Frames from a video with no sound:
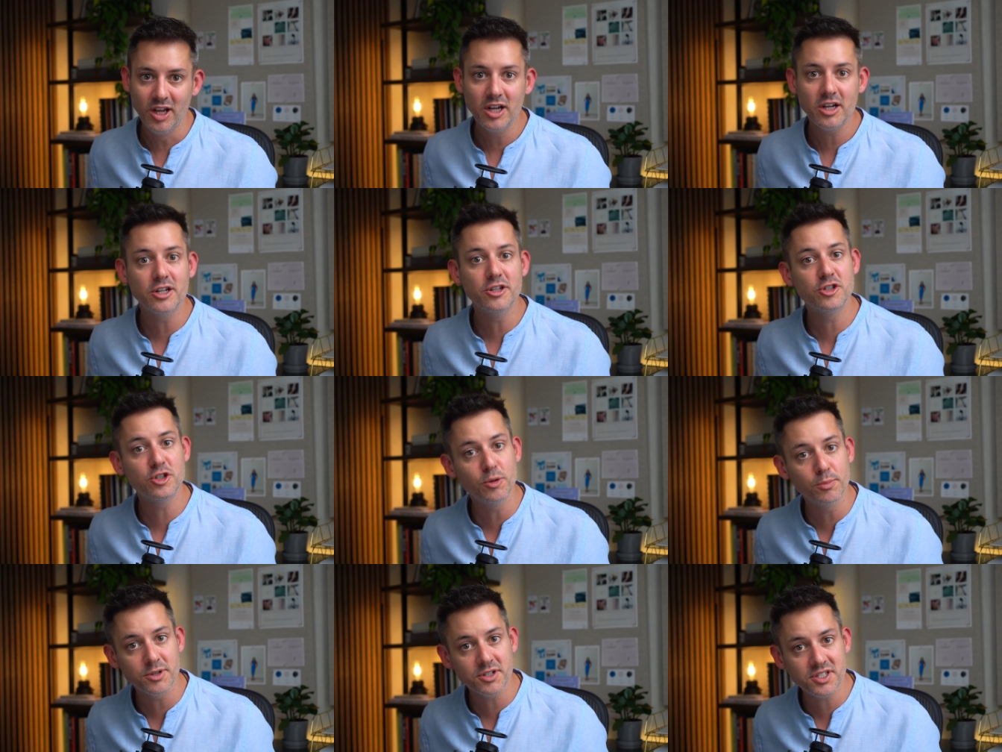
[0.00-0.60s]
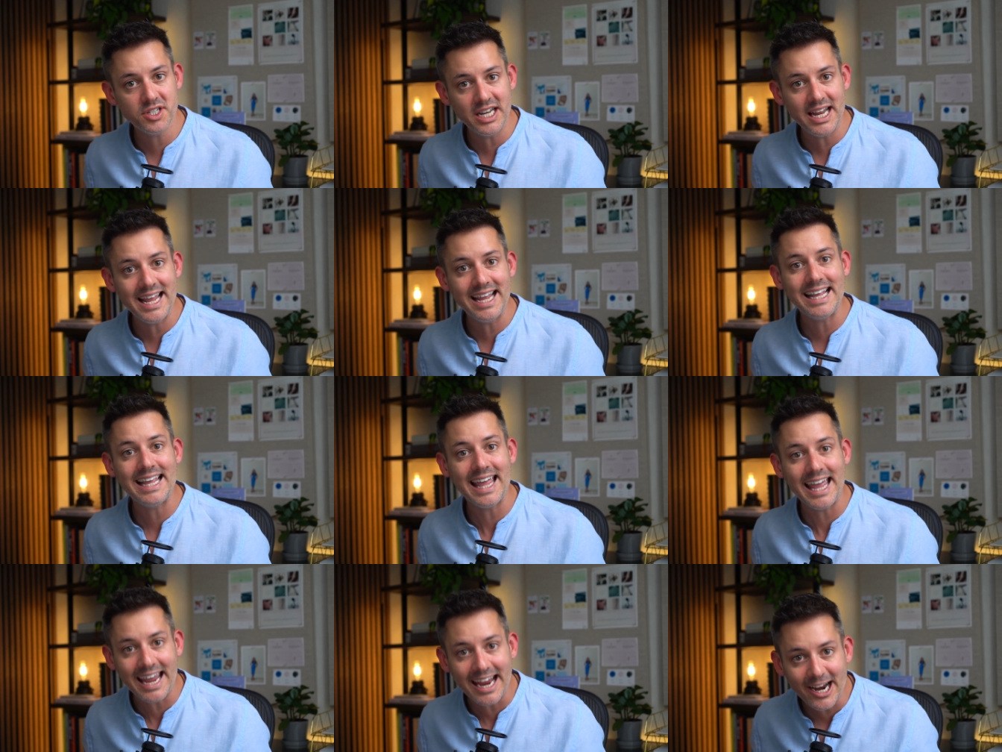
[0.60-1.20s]
Consumers today
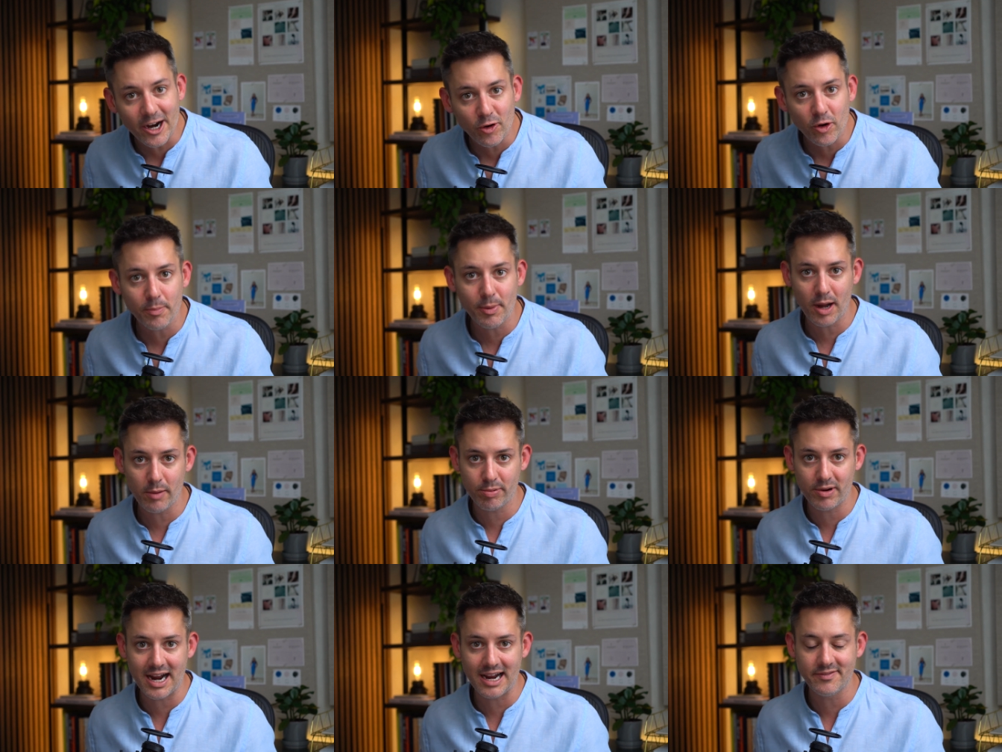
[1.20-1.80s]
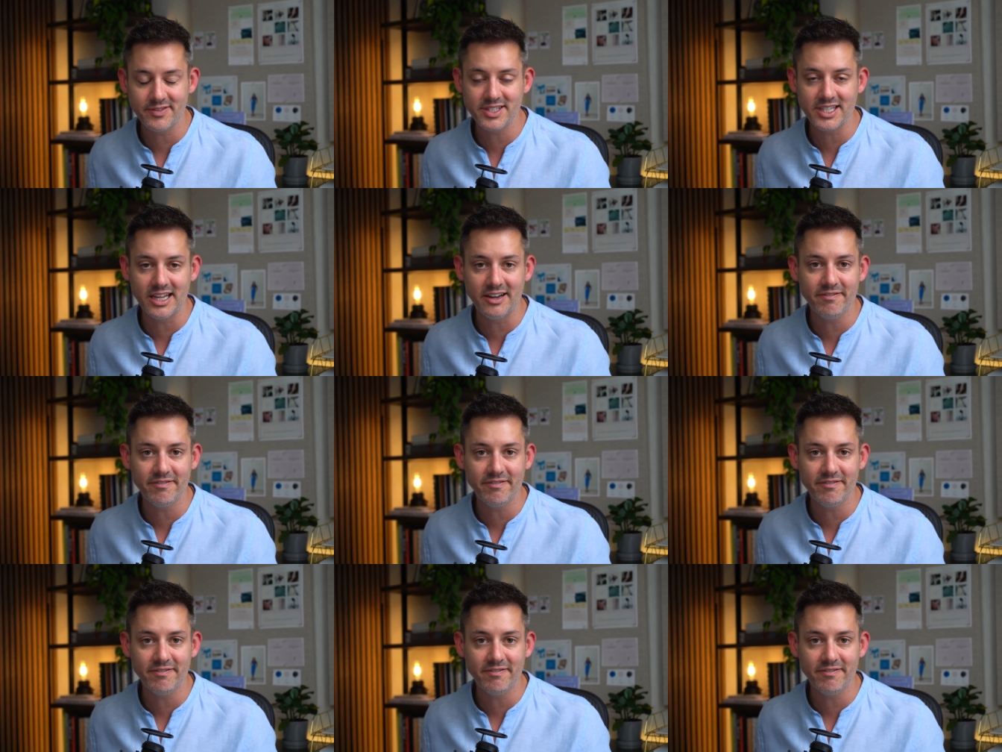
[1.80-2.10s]
care about privacy.